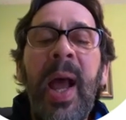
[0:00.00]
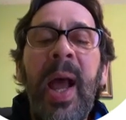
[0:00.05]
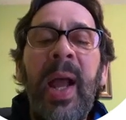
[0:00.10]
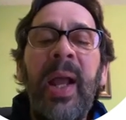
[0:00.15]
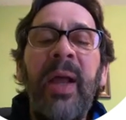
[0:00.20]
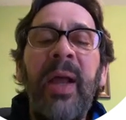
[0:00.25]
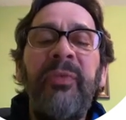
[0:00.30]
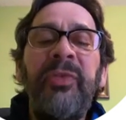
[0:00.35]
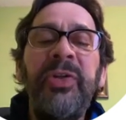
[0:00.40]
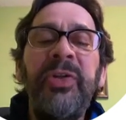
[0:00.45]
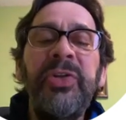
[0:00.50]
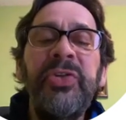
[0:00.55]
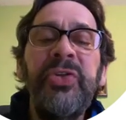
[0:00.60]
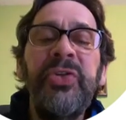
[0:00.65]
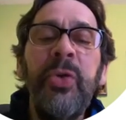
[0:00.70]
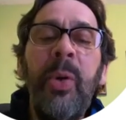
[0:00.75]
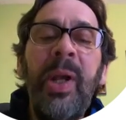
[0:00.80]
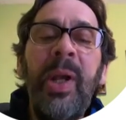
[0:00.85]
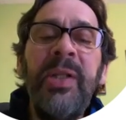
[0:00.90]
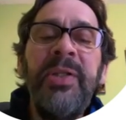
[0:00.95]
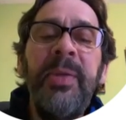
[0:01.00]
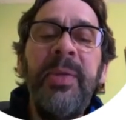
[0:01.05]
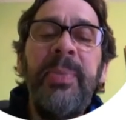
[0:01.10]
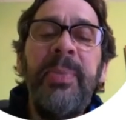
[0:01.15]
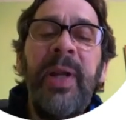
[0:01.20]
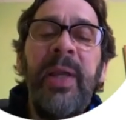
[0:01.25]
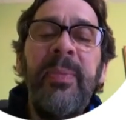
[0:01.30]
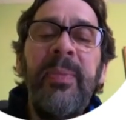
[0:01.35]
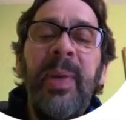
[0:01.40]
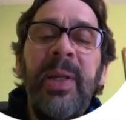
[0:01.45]
and after some
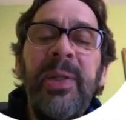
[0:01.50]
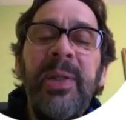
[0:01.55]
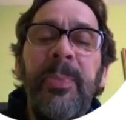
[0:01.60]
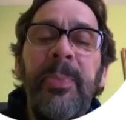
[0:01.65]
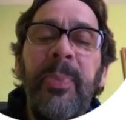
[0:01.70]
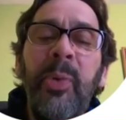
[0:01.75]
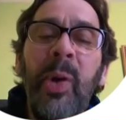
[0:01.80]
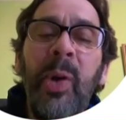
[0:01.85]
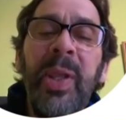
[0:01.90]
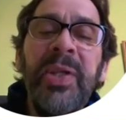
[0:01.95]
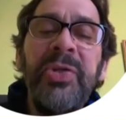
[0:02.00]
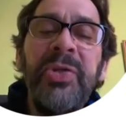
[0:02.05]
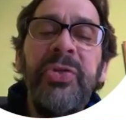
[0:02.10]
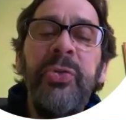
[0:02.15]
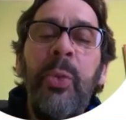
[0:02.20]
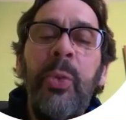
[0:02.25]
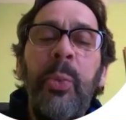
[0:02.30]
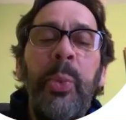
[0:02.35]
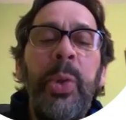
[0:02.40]
algebraic manipulation,